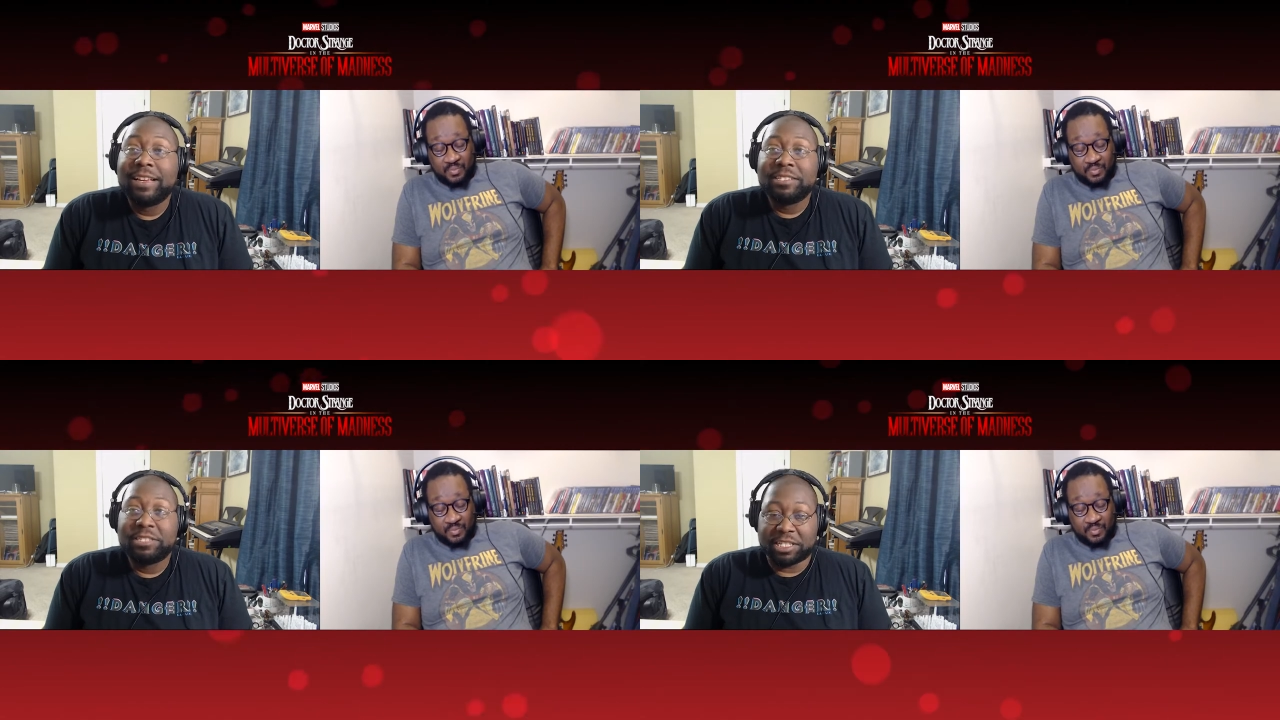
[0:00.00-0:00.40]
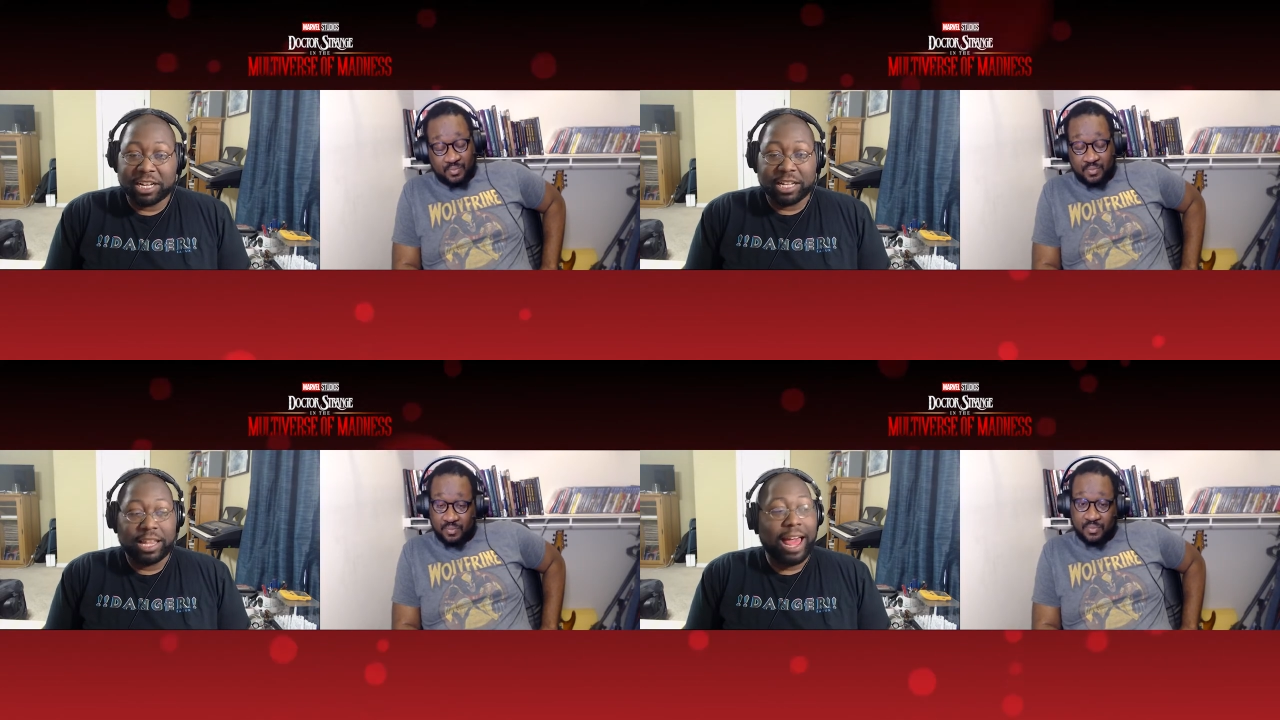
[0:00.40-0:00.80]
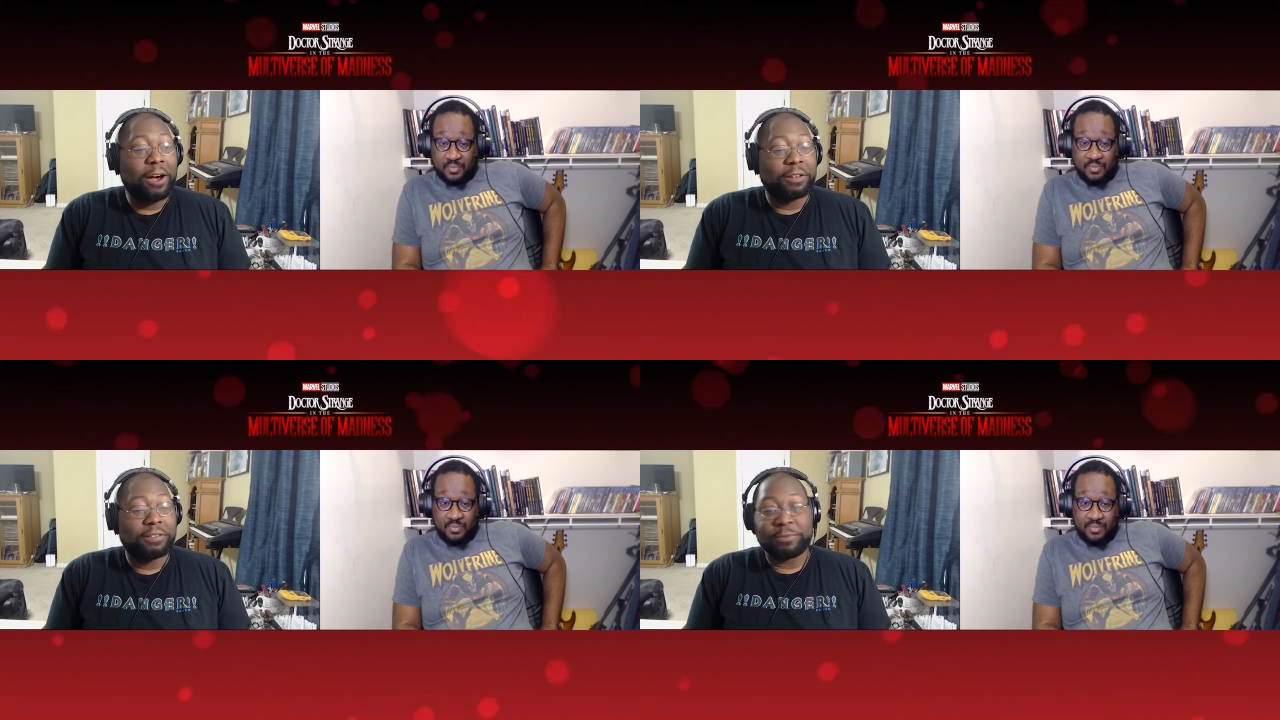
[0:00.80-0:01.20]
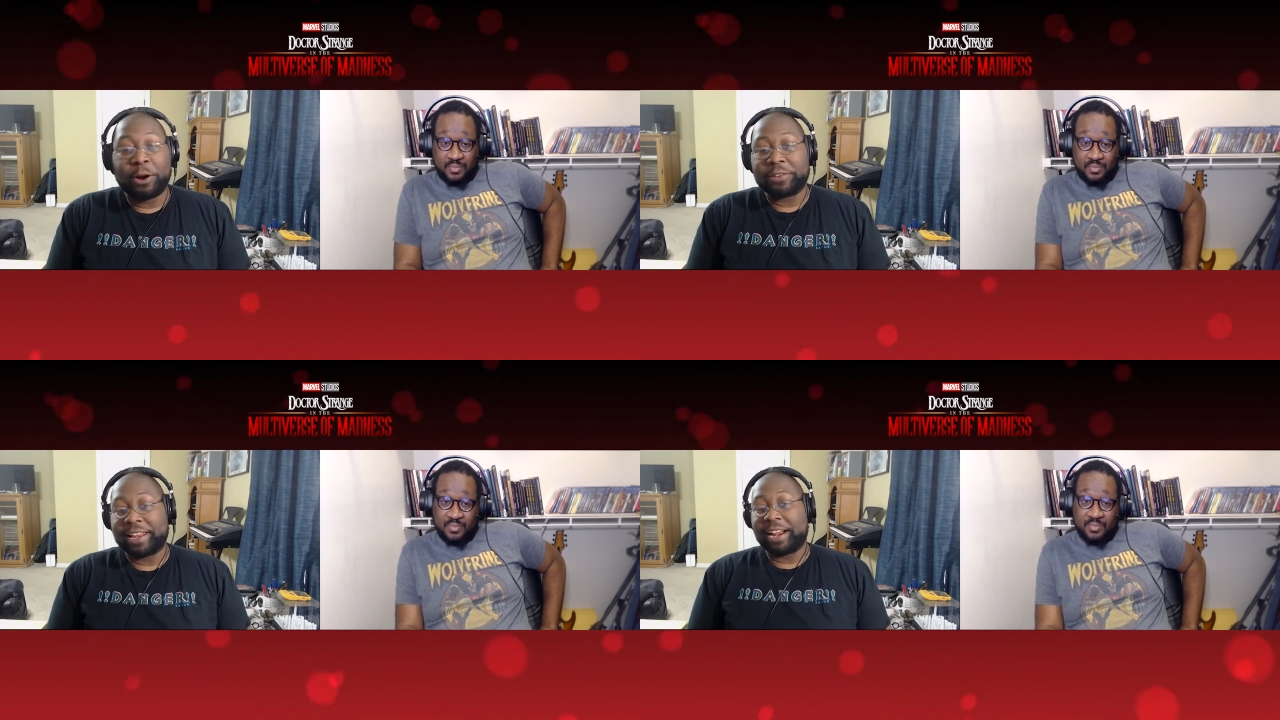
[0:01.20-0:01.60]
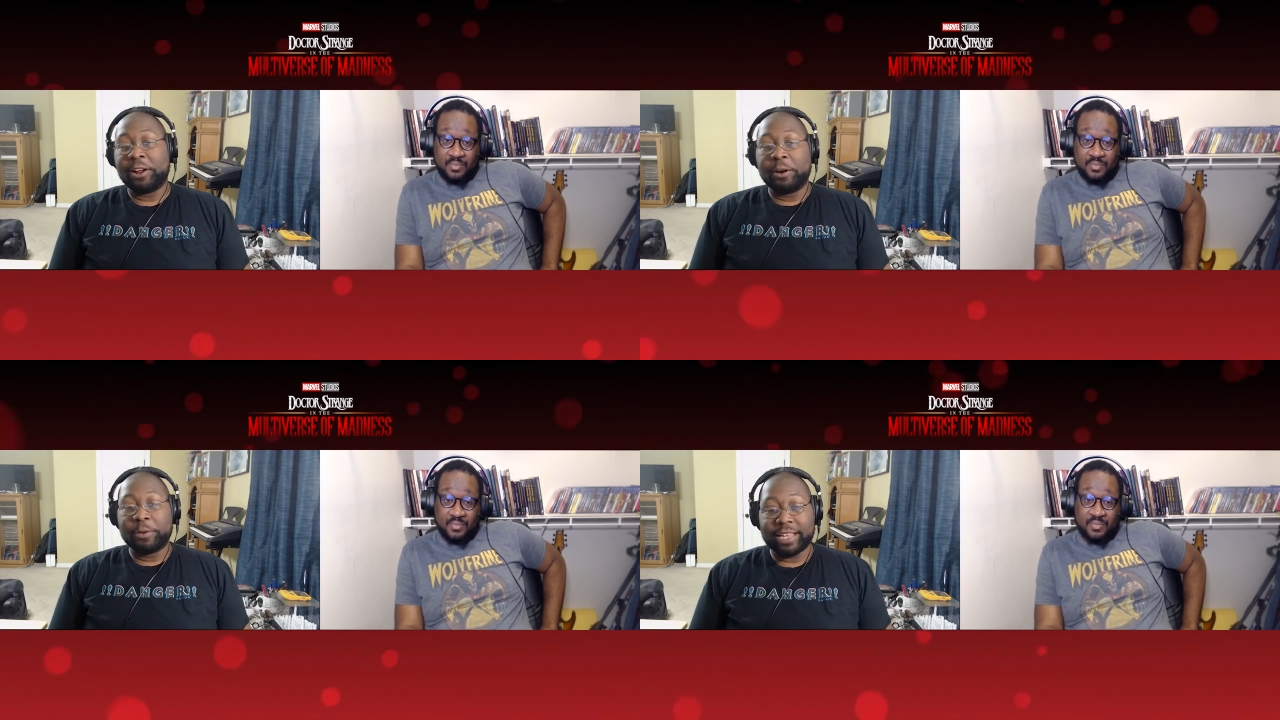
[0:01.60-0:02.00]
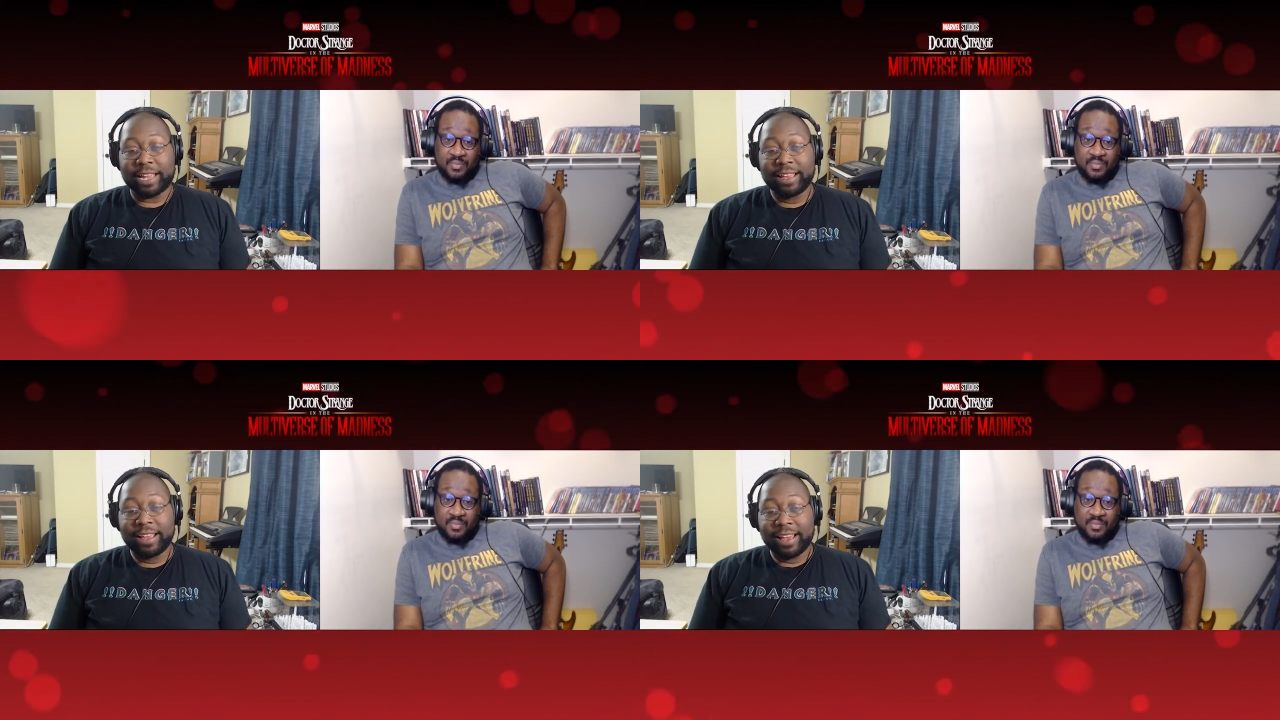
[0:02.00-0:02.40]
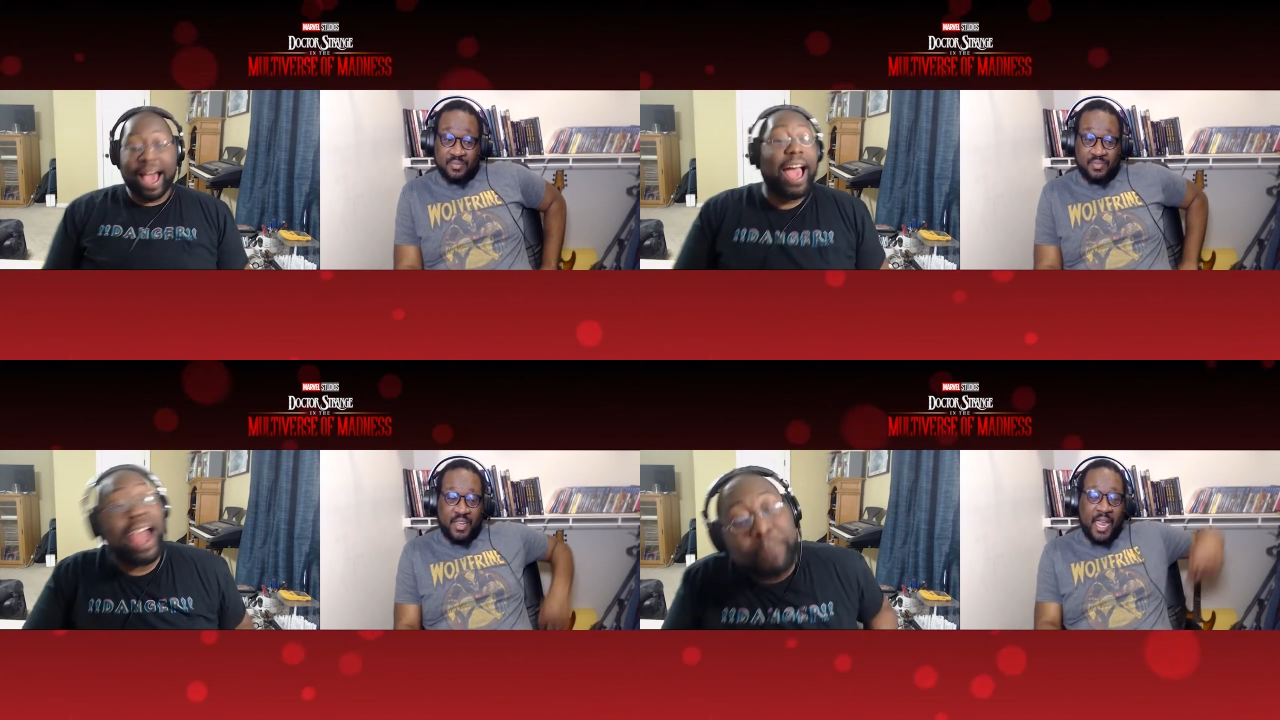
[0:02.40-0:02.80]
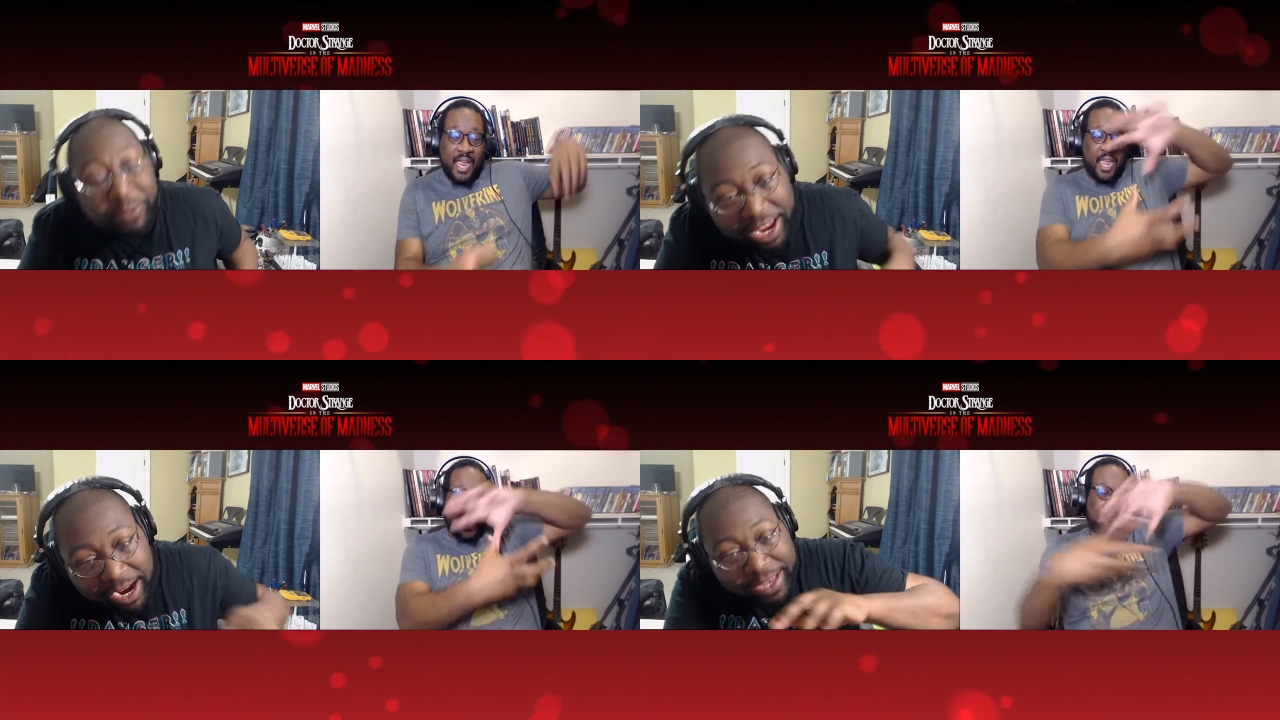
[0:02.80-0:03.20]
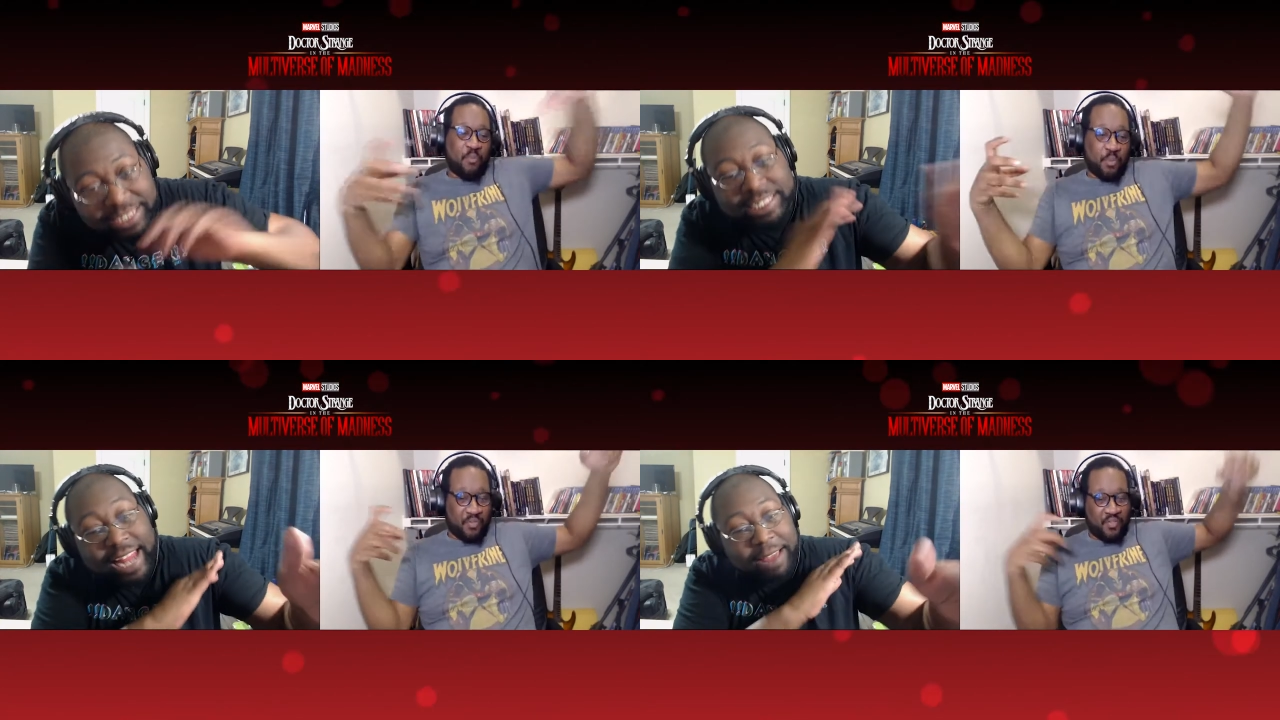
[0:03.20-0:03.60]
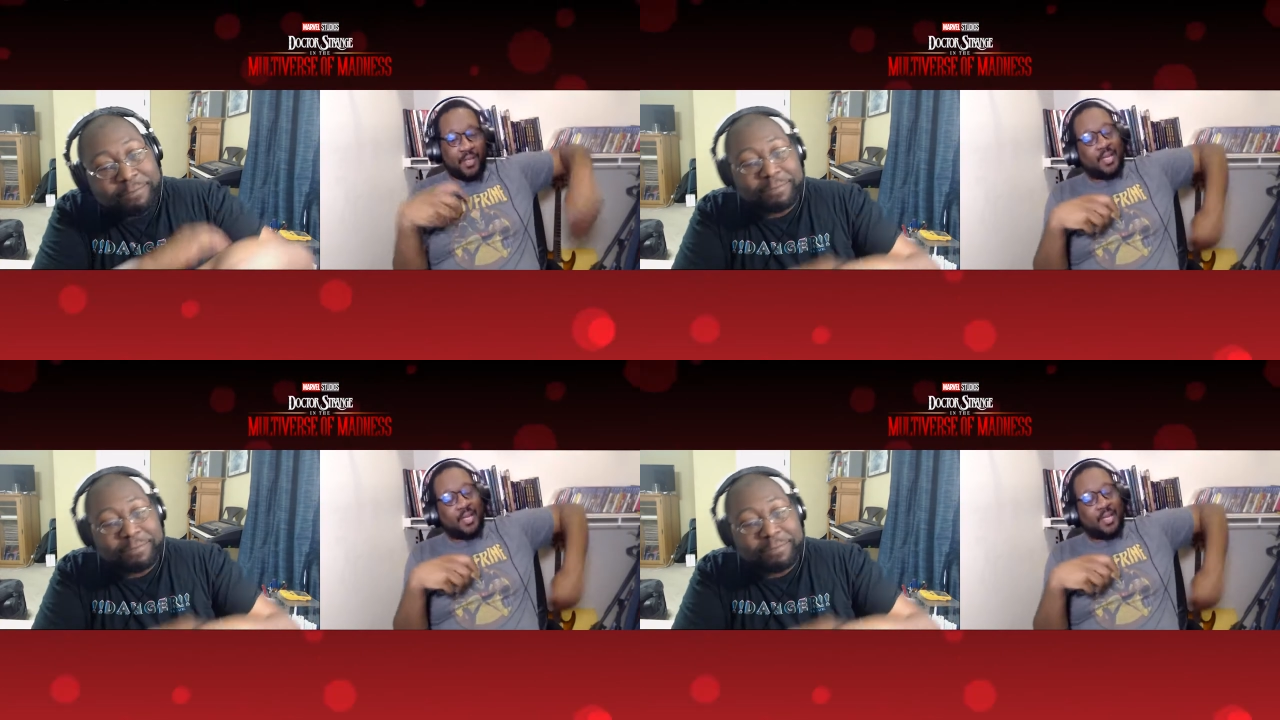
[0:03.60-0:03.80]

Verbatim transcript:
Speaker 1: just a cloud of smoke, and then out of nowhere, like, I'm over here, bitch, snap.